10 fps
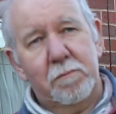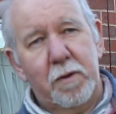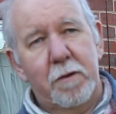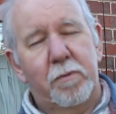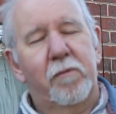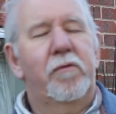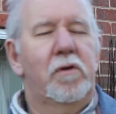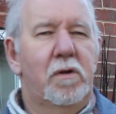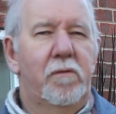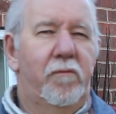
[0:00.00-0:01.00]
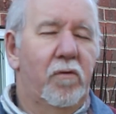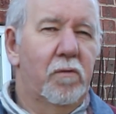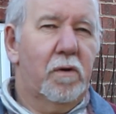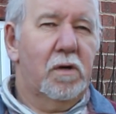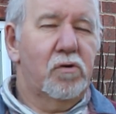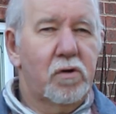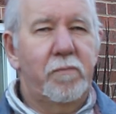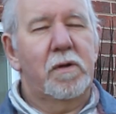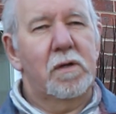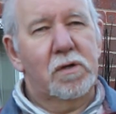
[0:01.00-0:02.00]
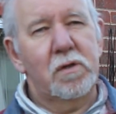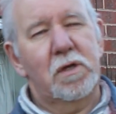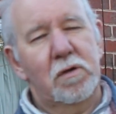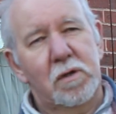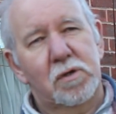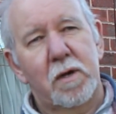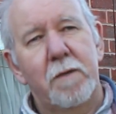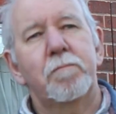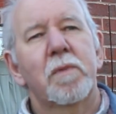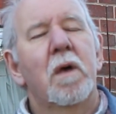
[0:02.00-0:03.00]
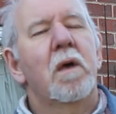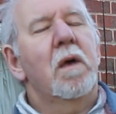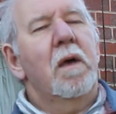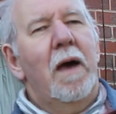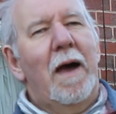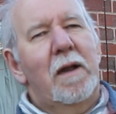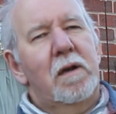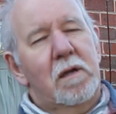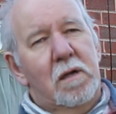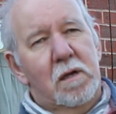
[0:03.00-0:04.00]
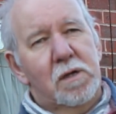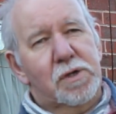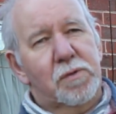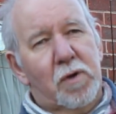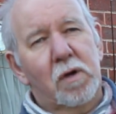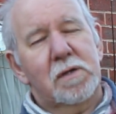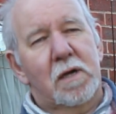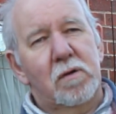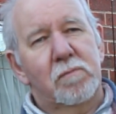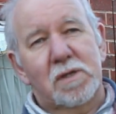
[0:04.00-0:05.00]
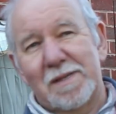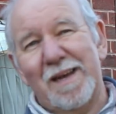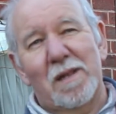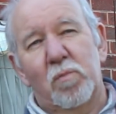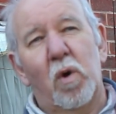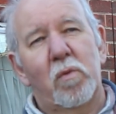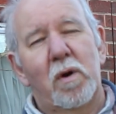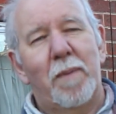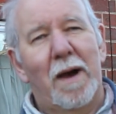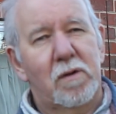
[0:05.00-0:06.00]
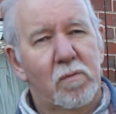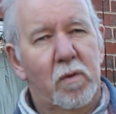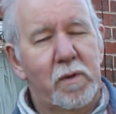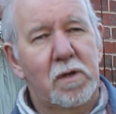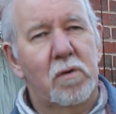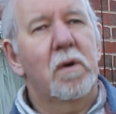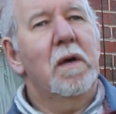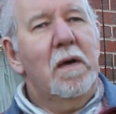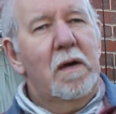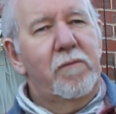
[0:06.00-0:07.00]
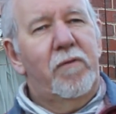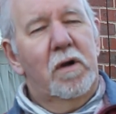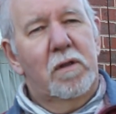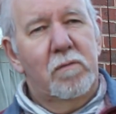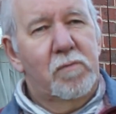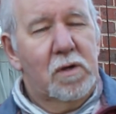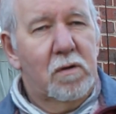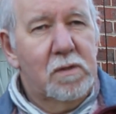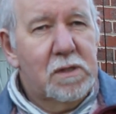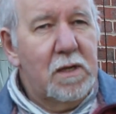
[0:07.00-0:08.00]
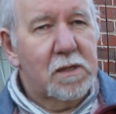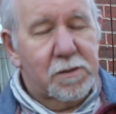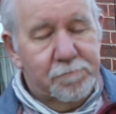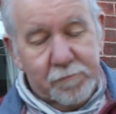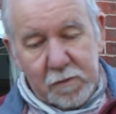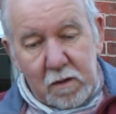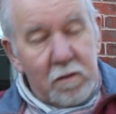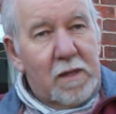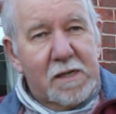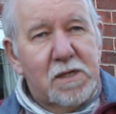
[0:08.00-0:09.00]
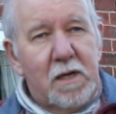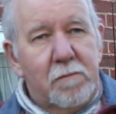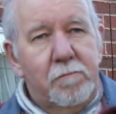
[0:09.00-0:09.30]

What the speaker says: people for contributing to the Uni Tree, and some contact numbers, and tell them what we're about and what we do, and inviting them to come and see us. That's it.